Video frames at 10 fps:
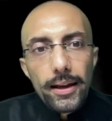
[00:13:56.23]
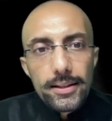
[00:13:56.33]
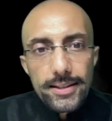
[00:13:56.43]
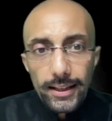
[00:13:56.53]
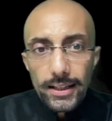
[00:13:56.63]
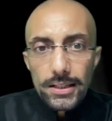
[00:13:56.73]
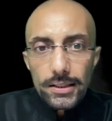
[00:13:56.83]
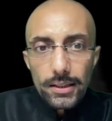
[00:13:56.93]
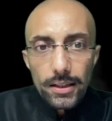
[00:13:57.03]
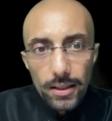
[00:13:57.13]
Second,
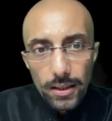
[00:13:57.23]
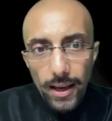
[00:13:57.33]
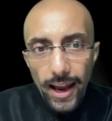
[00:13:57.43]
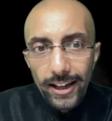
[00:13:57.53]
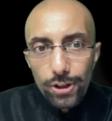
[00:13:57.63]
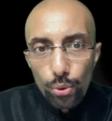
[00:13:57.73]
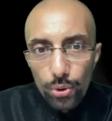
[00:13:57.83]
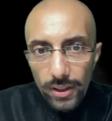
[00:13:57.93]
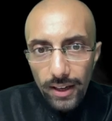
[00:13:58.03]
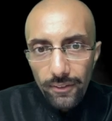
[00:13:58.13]
at
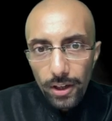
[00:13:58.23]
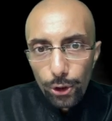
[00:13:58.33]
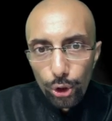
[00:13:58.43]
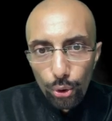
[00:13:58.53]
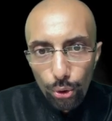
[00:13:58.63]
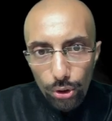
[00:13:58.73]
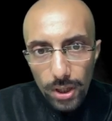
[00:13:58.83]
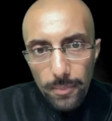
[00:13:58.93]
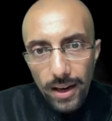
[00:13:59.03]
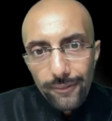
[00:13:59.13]
union level, no
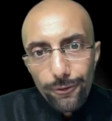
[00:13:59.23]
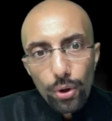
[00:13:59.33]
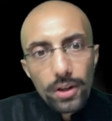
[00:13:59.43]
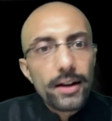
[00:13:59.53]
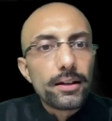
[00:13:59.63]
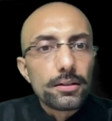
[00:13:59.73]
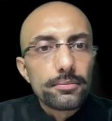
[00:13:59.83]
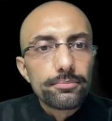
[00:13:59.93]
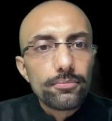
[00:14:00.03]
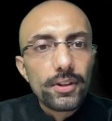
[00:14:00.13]
demand for grant
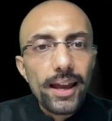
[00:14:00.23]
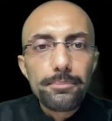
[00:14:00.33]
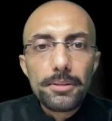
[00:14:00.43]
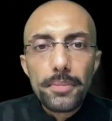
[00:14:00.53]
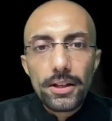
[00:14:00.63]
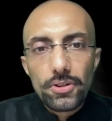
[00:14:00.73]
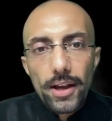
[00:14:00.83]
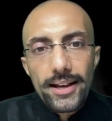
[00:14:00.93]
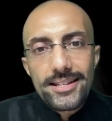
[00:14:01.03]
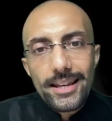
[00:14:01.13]
can be made
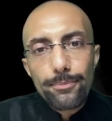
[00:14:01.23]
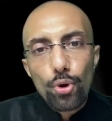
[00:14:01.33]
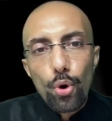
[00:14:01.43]
except